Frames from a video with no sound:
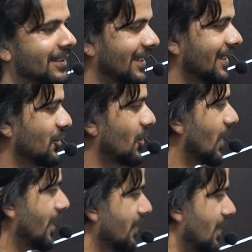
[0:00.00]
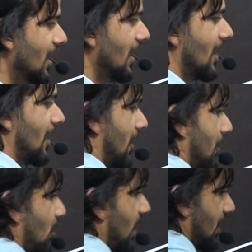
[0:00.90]
and so on. Or
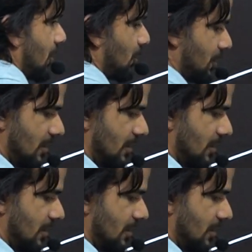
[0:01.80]
you can use a